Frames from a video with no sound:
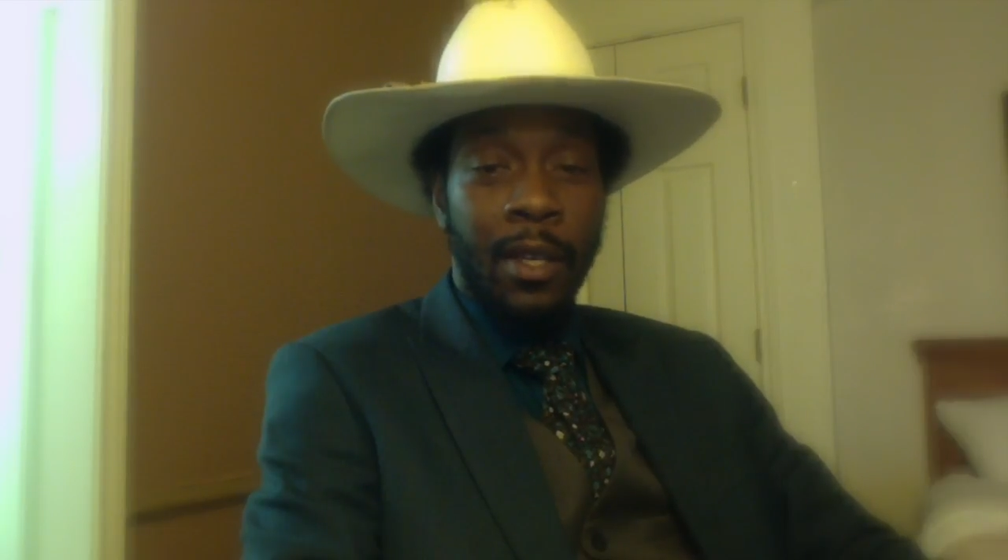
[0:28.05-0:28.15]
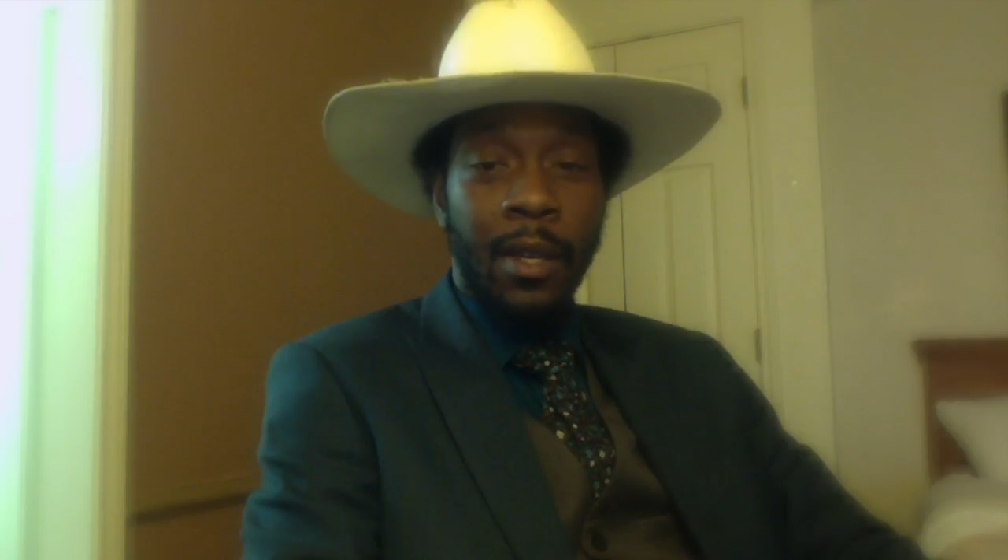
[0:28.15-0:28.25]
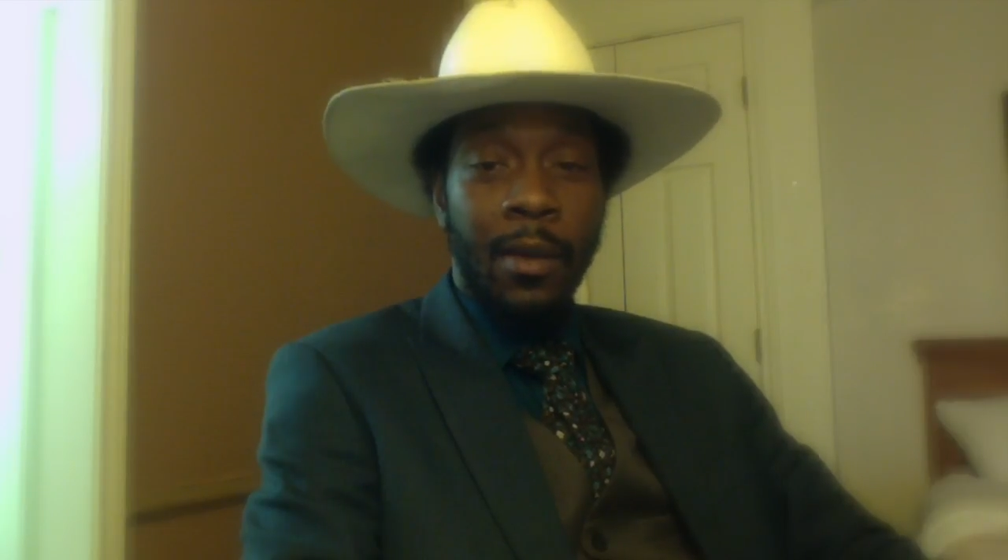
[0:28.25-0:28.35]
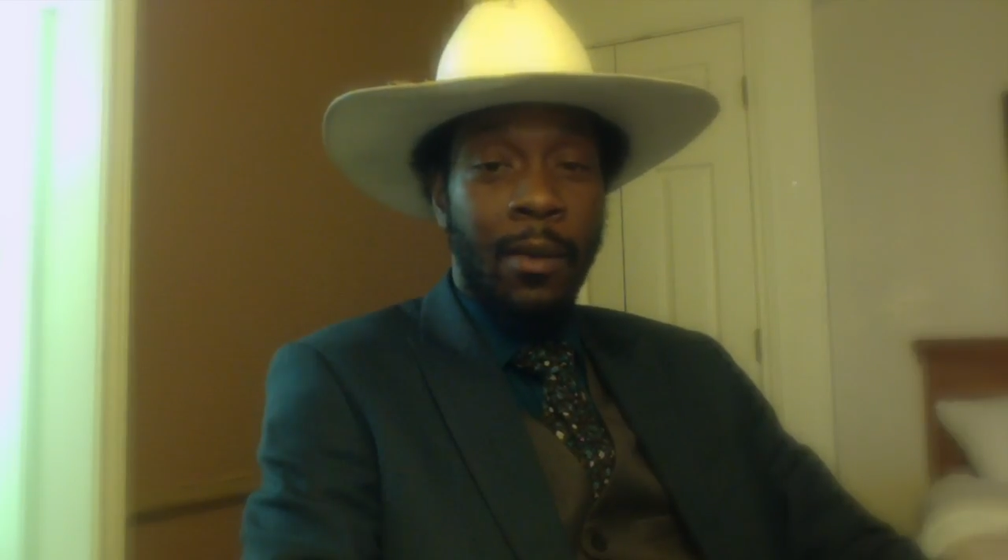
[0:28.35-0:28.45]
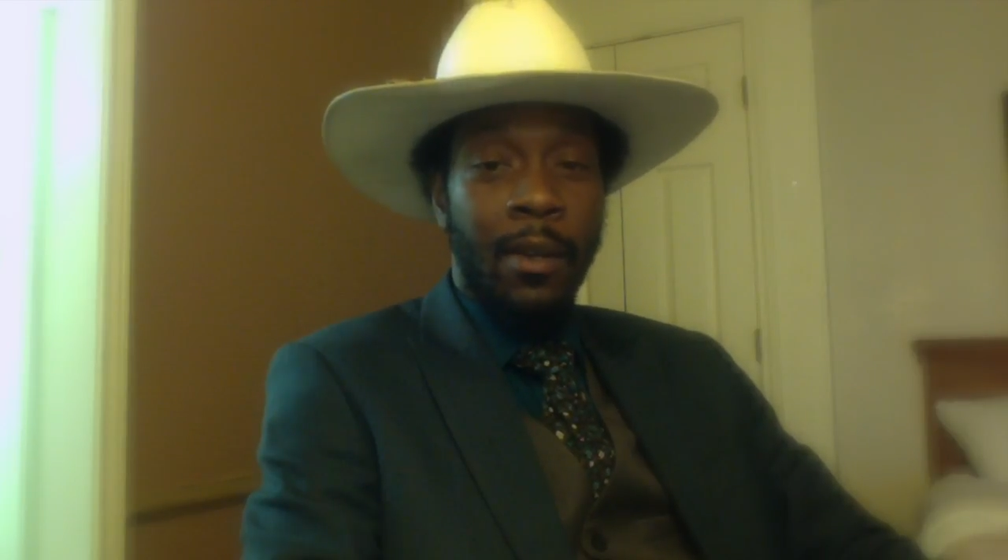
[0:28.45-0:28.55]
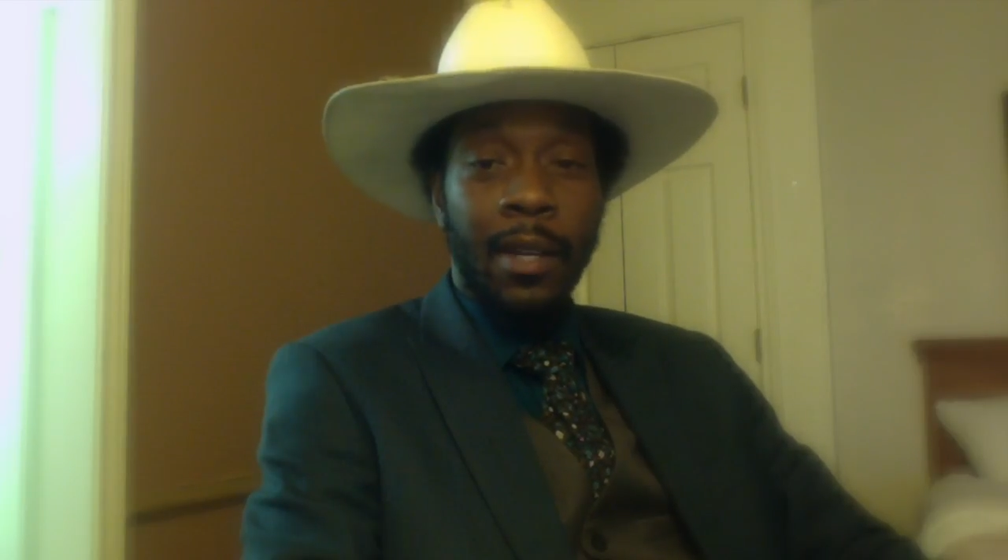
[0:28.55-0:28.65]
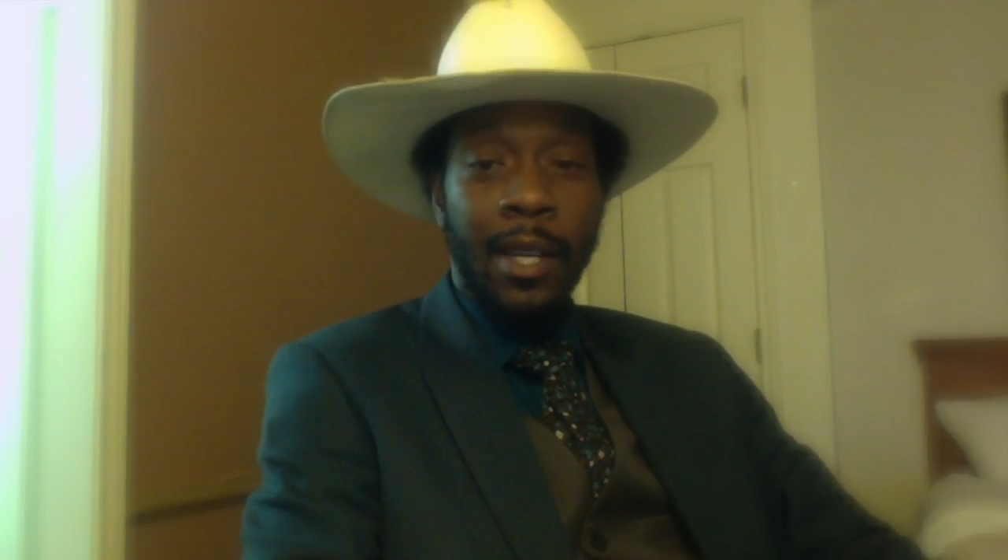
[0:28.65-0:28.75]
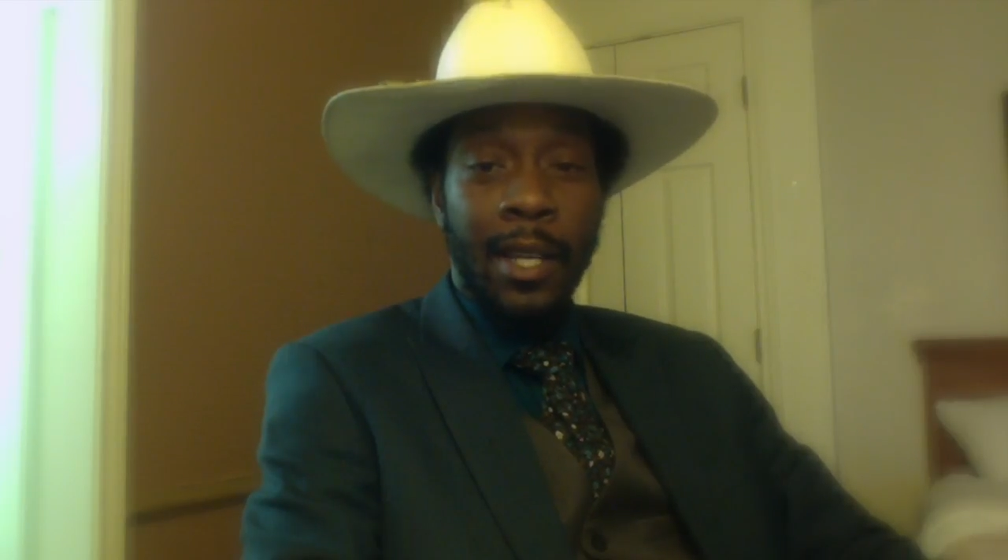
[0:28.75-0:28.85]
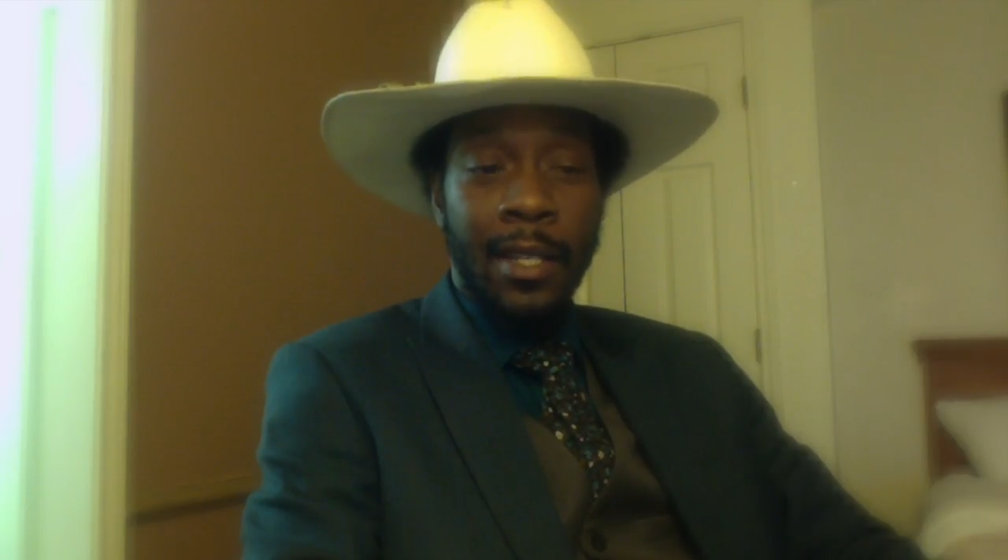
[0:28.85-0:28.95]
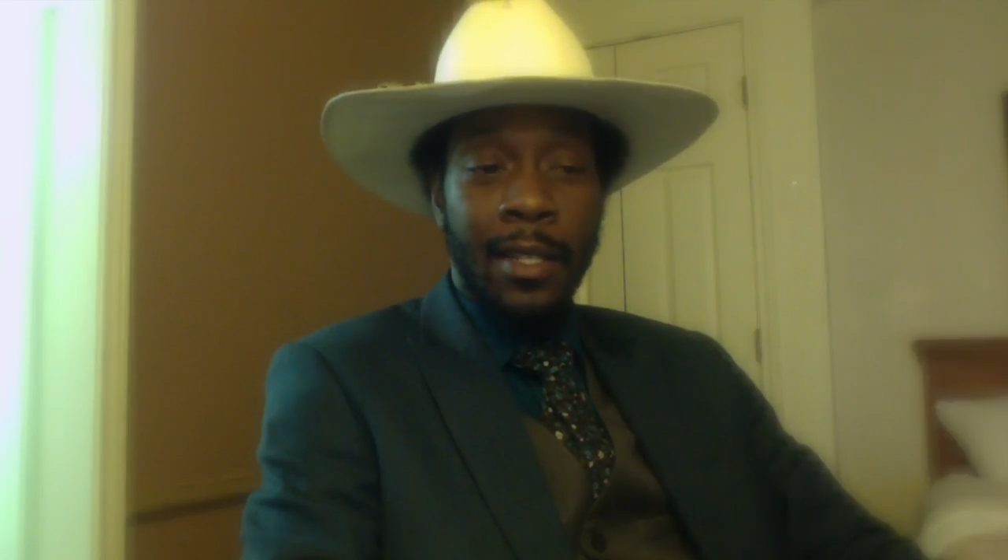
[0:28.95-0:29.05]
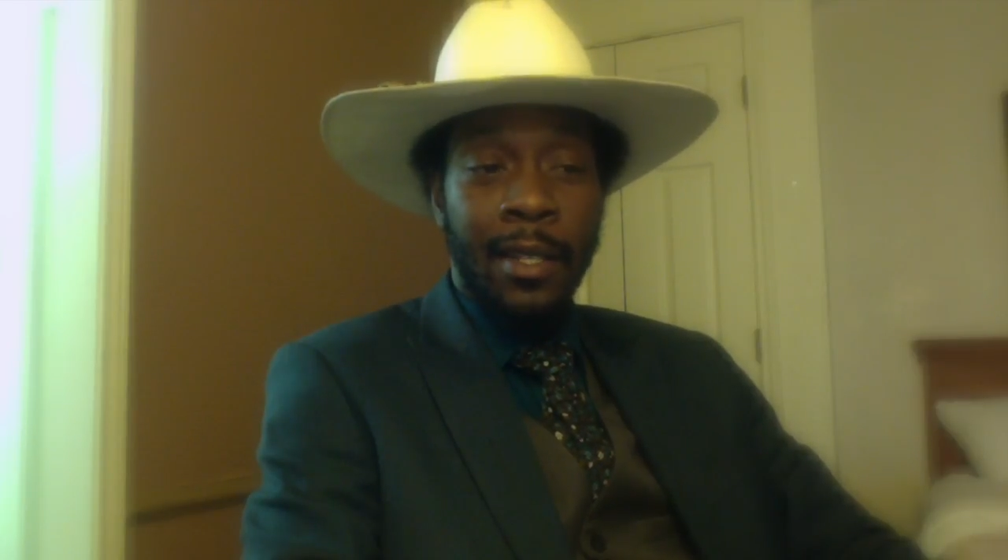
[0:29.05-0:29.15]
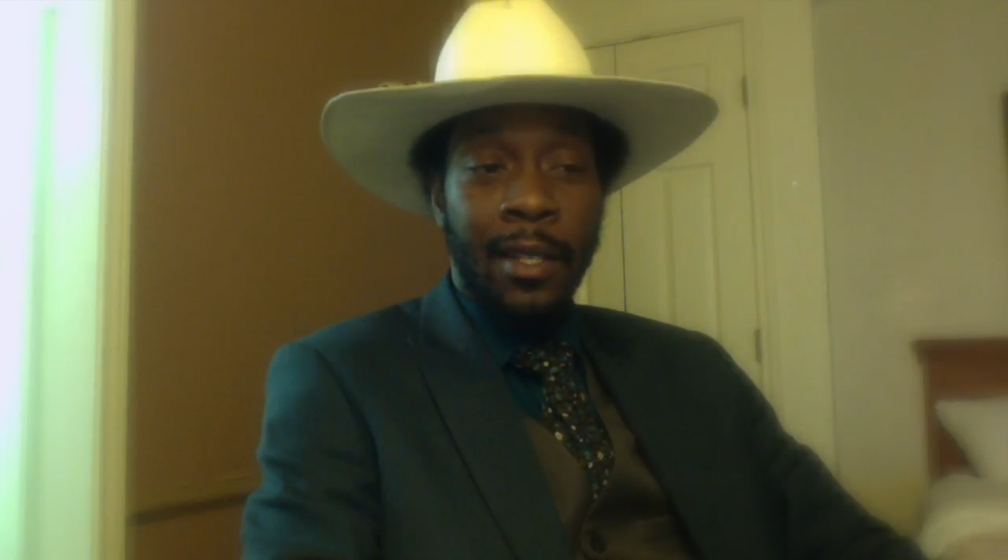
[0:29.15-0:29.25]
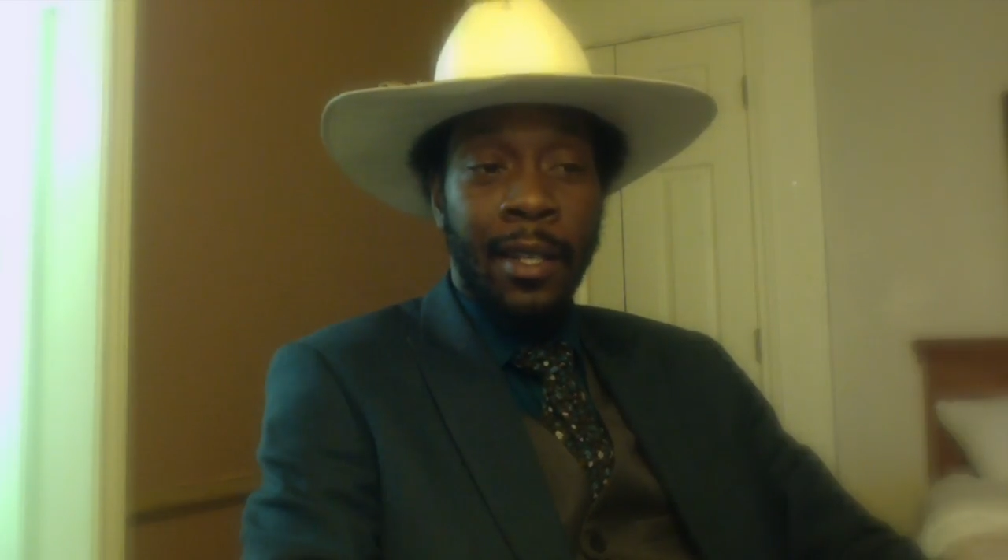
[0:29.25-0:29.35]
and real easy.